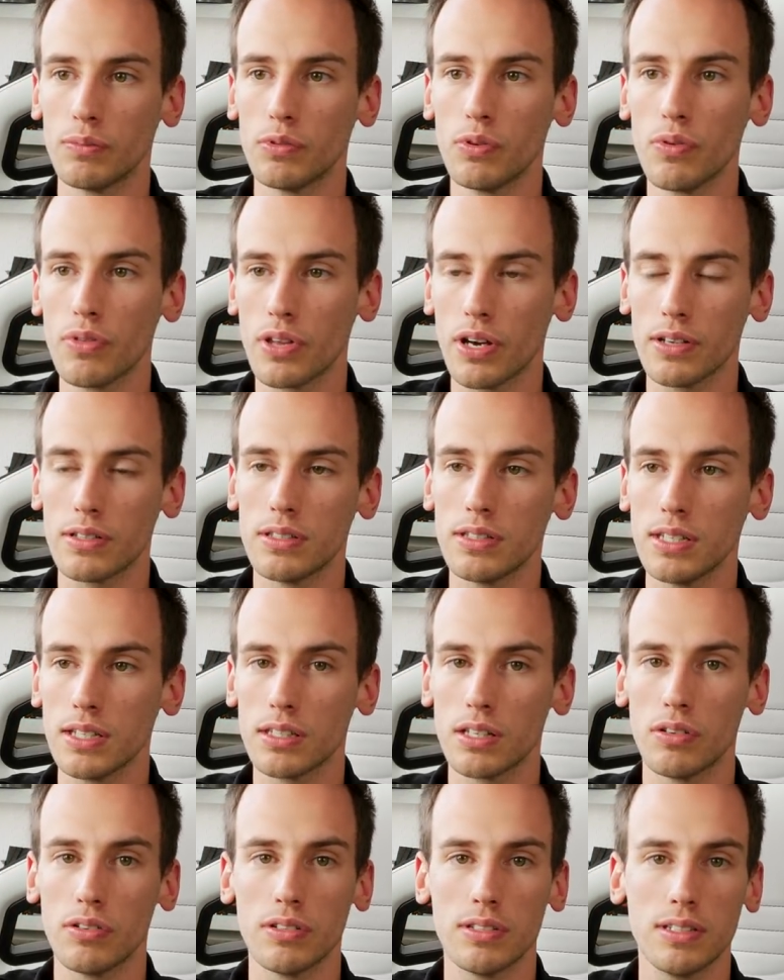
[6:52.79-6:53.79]

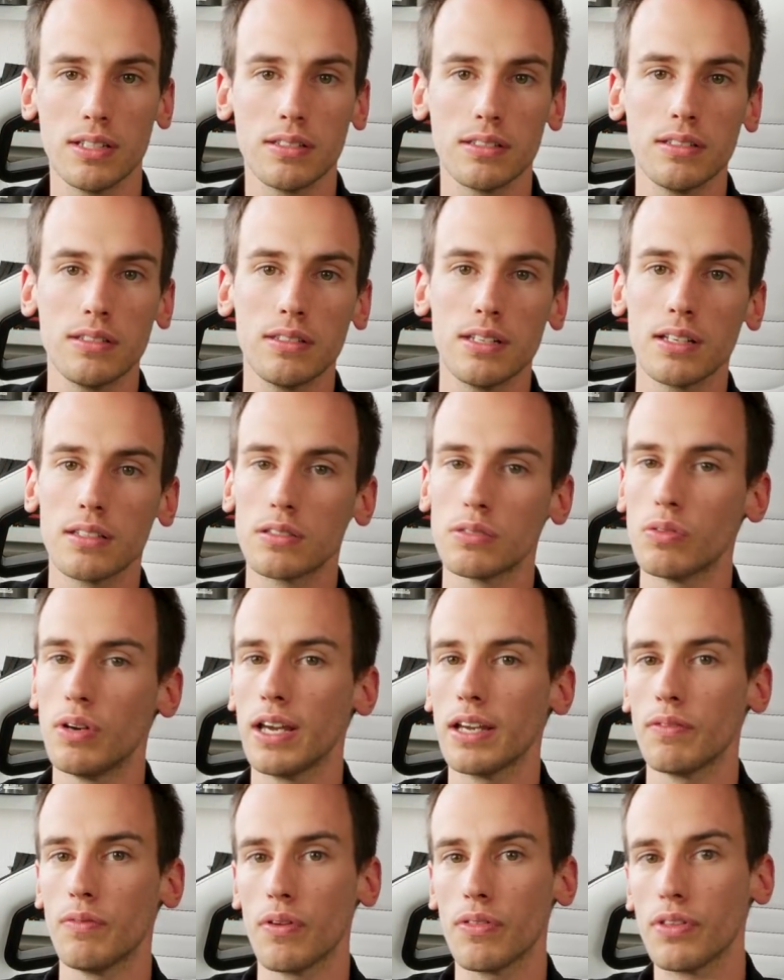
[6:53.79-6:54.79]
2666 to
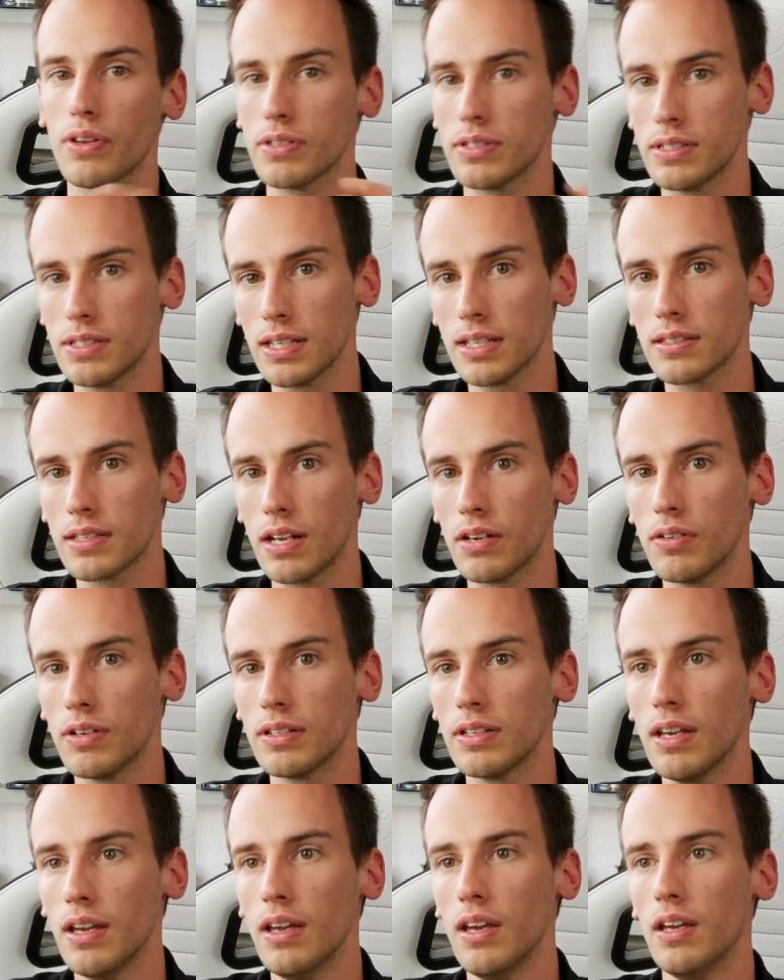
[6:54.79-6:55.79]
like 1600,